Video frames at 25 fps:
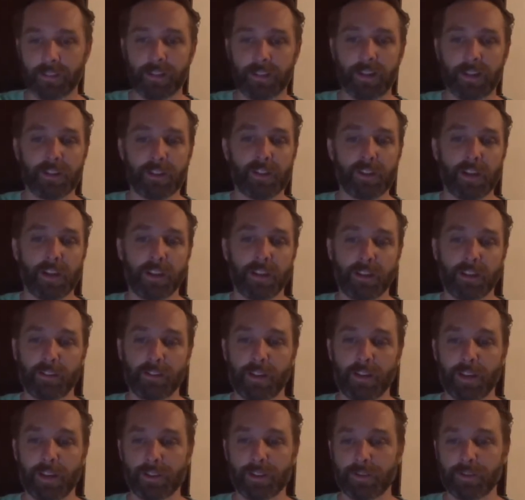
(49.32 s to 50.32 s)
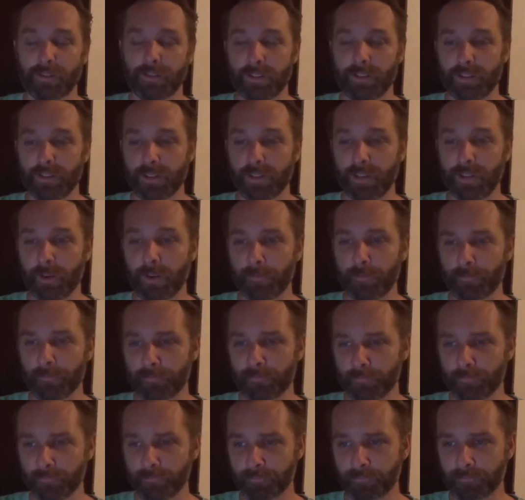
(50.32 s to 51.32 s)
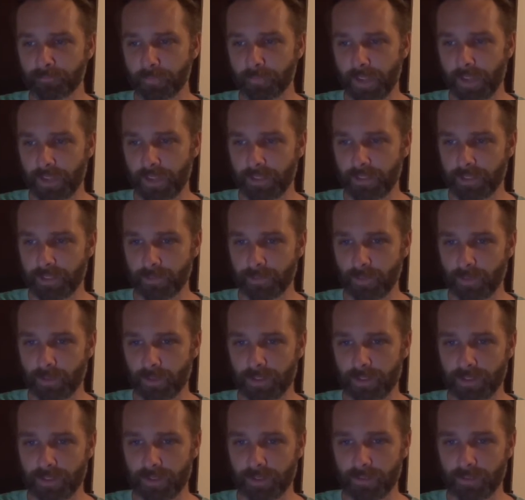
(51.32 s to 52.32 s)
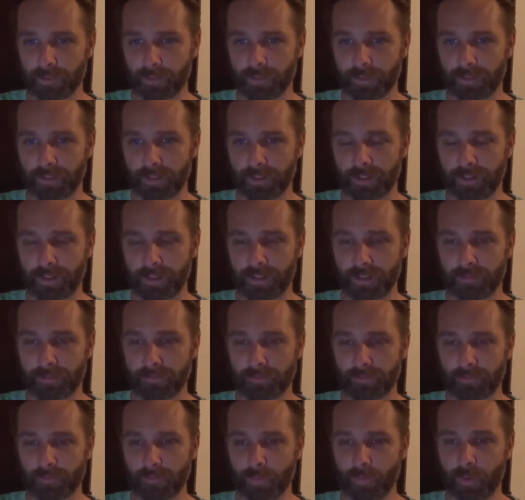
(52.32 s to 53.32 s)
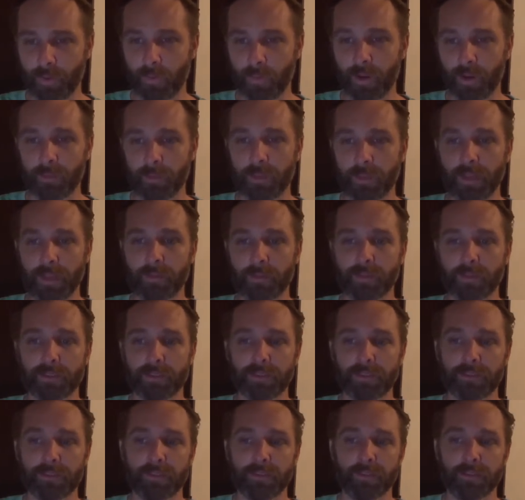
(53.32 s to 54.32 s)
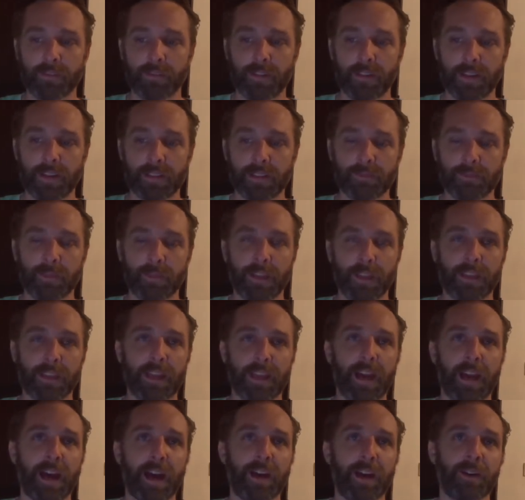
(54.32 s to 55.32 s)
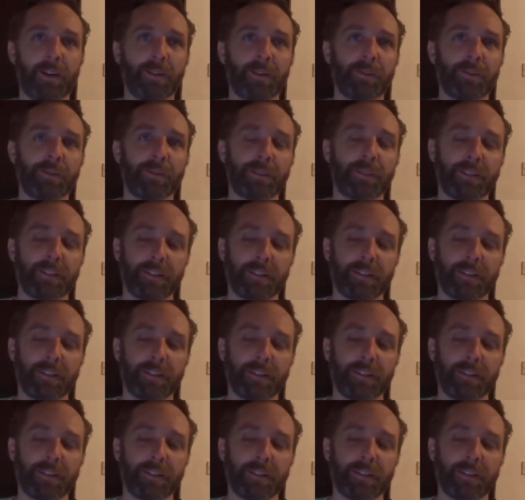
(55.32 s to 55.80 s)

giant international NGO at this point. So we want to be able to explain how